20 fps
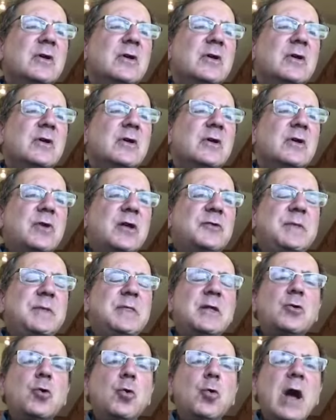So it
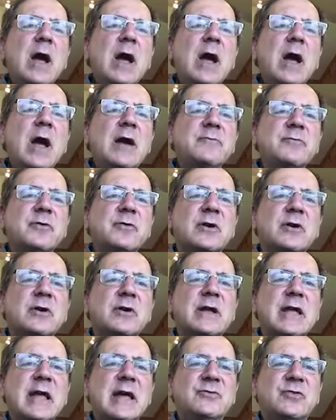strikes me that
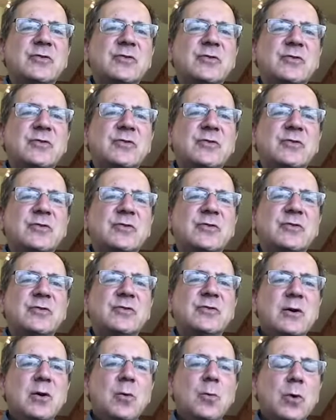whoever gets
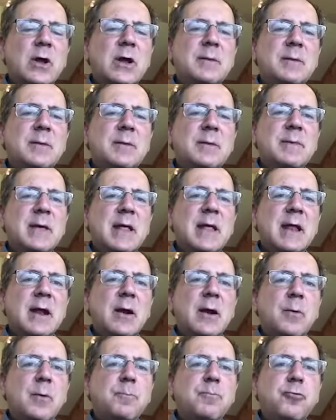elected, we're going to be
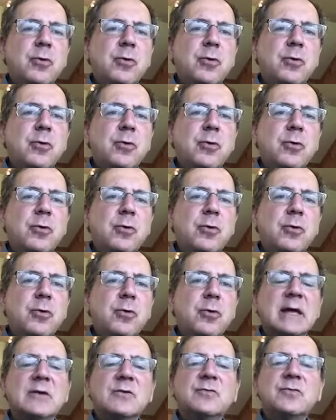in a pretty
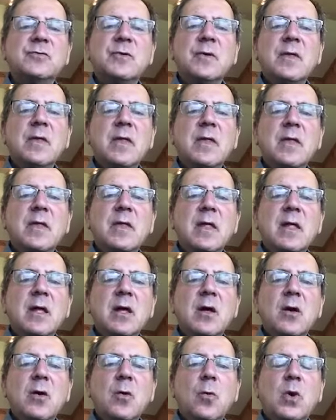bad place.
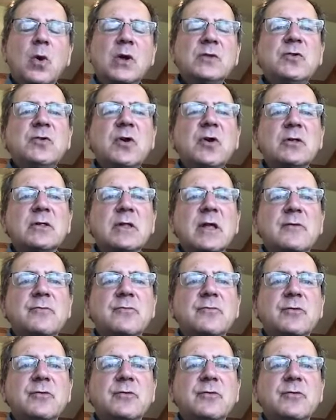What's our
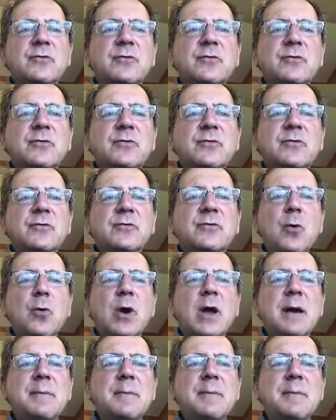leverage? If you
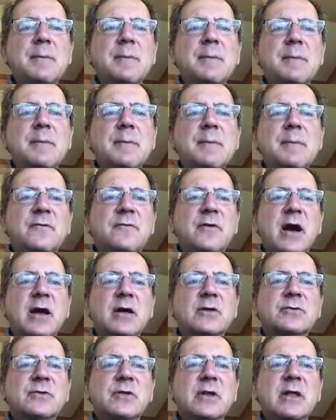were coming into the
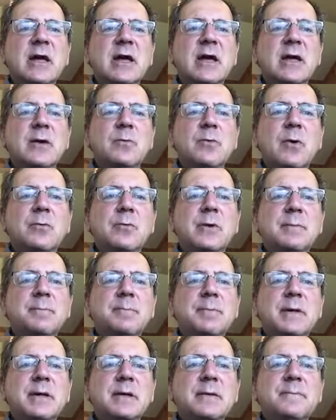China file
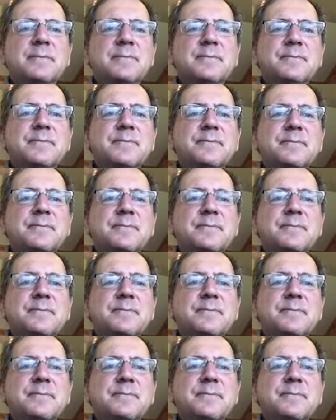today, what would it be?